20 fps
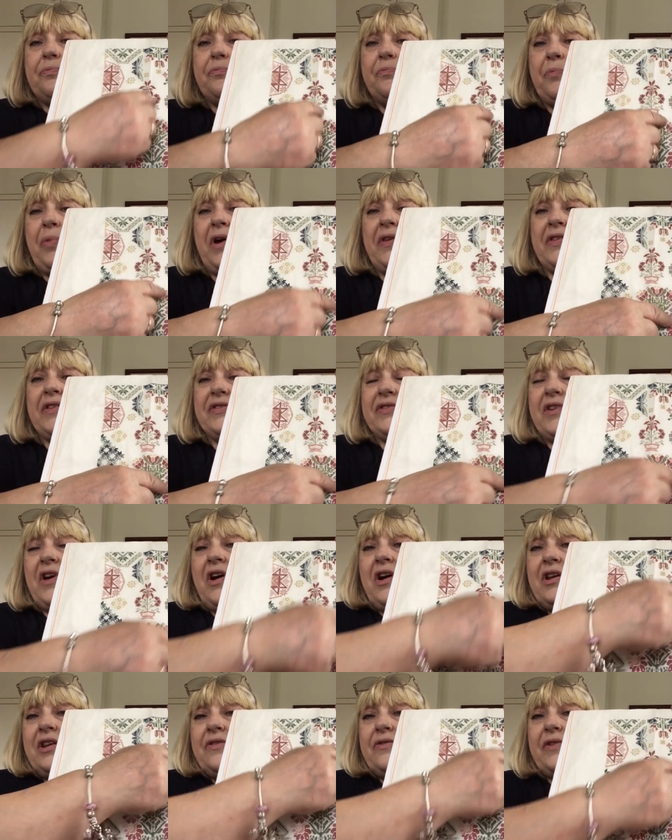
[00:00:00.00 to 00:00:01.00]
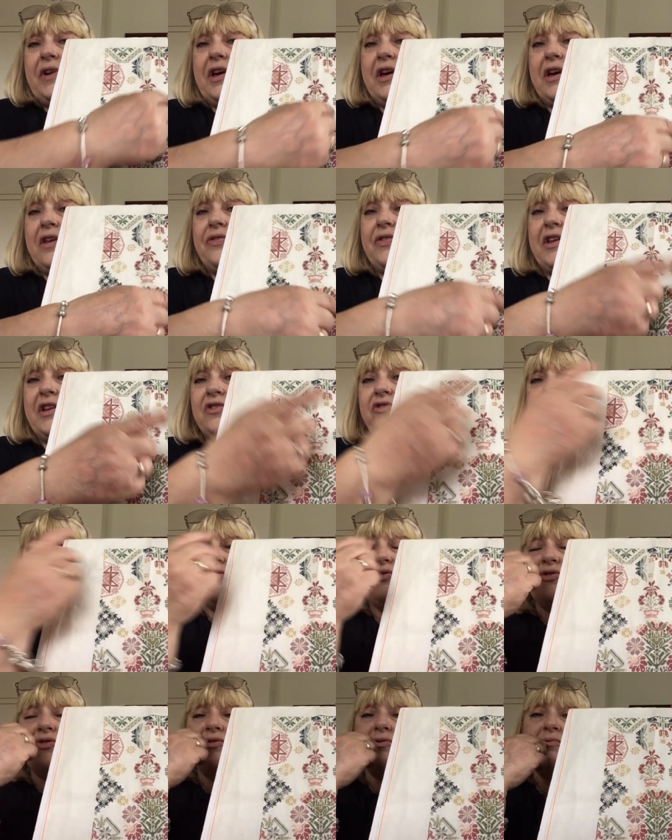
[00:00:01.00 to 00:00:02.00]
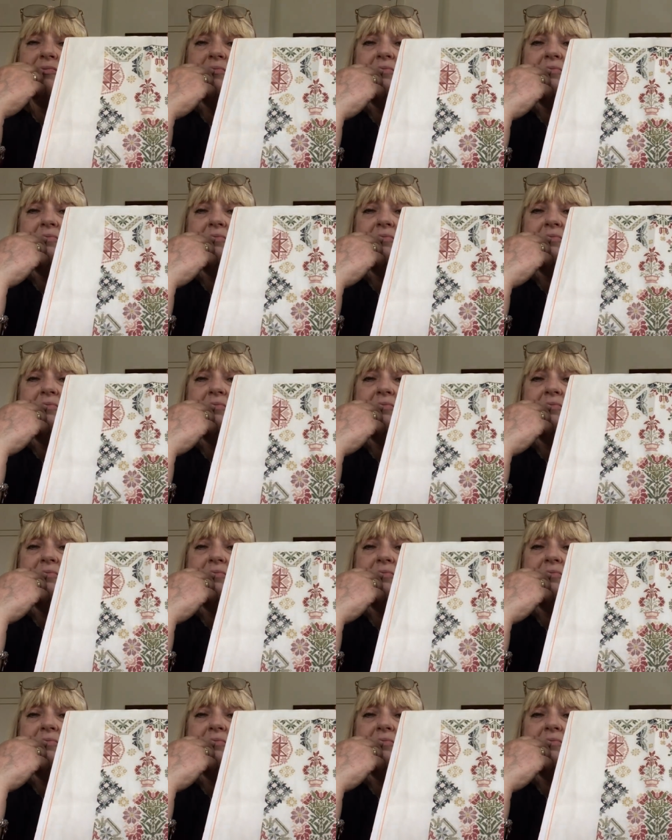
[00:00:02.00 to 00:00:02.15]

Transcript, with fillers: by the side of it and then just